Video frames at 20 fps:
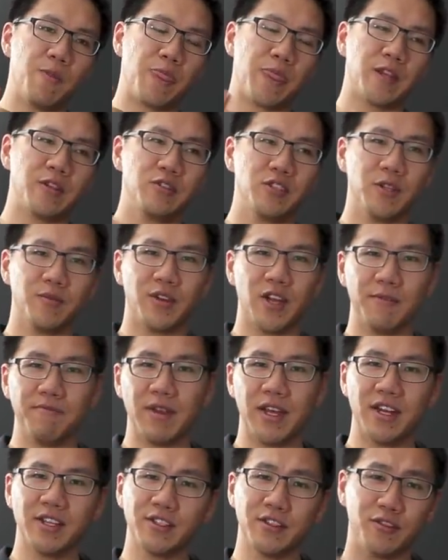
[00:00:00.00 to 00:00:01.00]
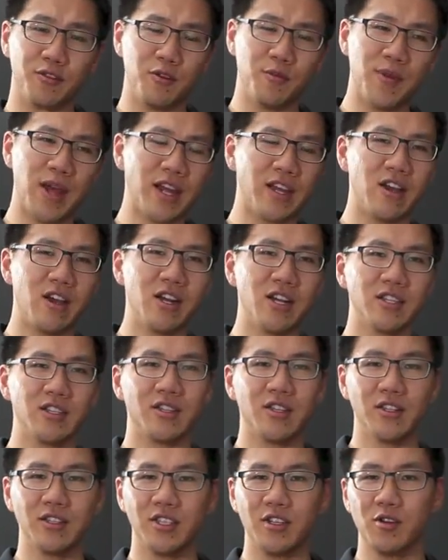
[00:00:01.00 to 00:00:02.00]
do some gun maintenance and throw it back on, it
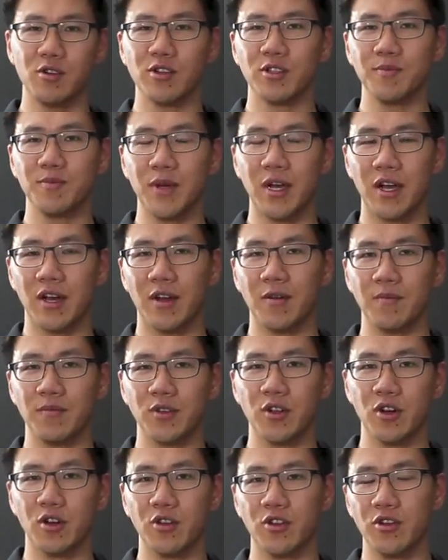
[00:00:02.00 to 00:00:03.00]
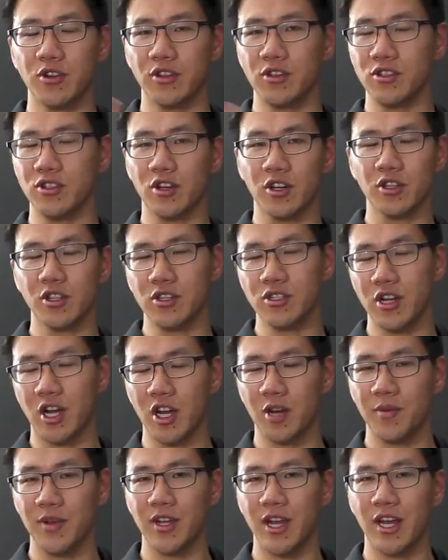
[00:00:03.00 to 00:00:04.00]
the 0, there's not going
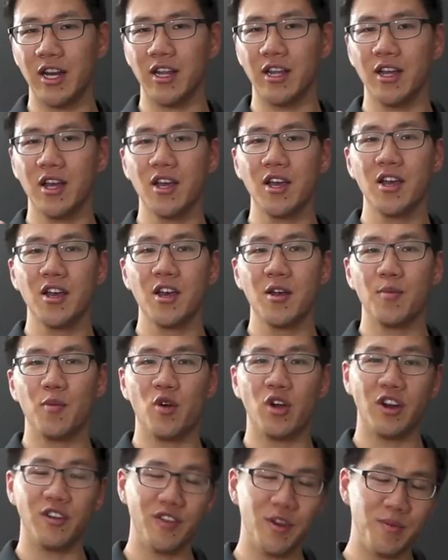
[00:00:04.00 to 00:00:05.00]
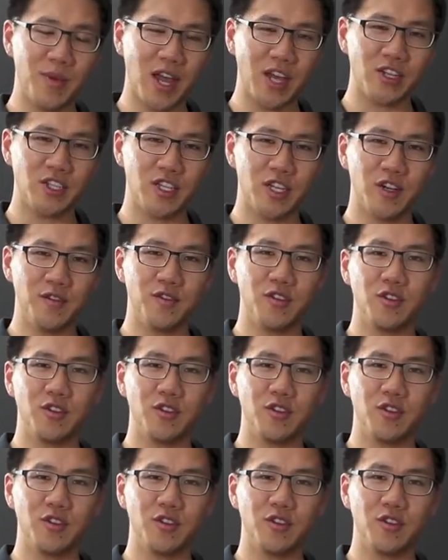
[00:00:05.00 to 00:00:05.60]
to be any point of impact shift.